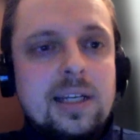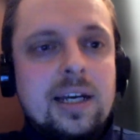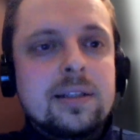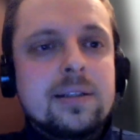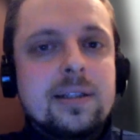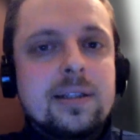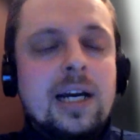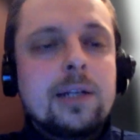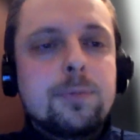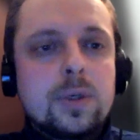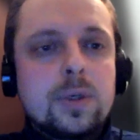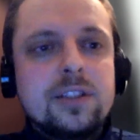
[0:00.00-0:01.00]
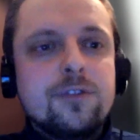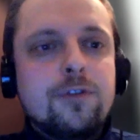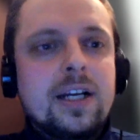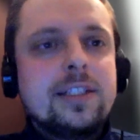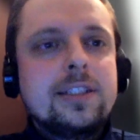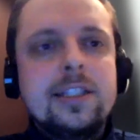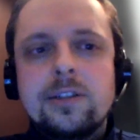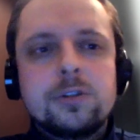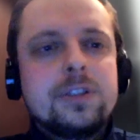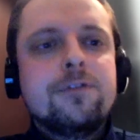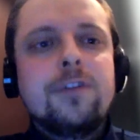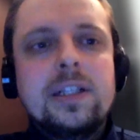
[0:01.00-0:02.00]
and that was invented or
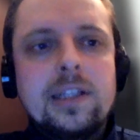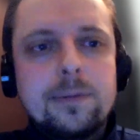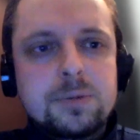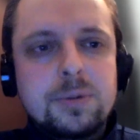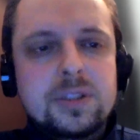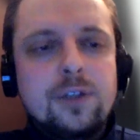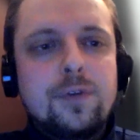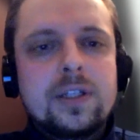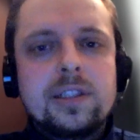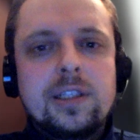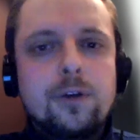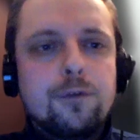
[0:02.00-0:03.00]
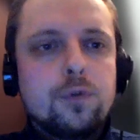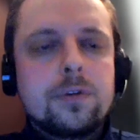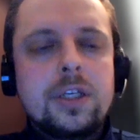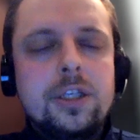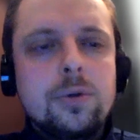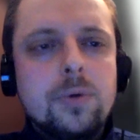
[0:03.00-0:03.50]
developed specifically for the